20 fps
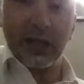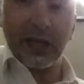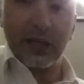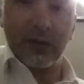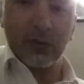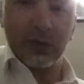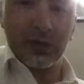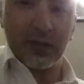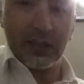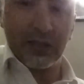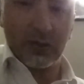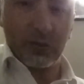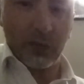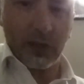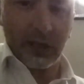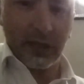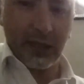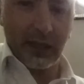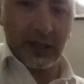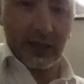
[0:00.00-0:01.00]
like what this
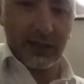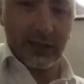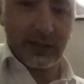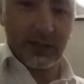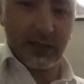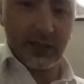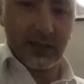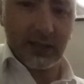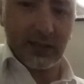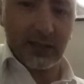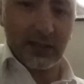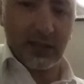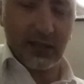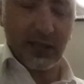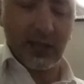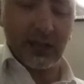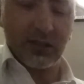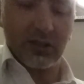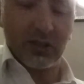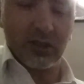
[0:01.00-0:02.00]
one is. This is a
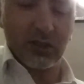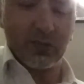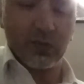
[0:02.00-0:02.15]
Tangiers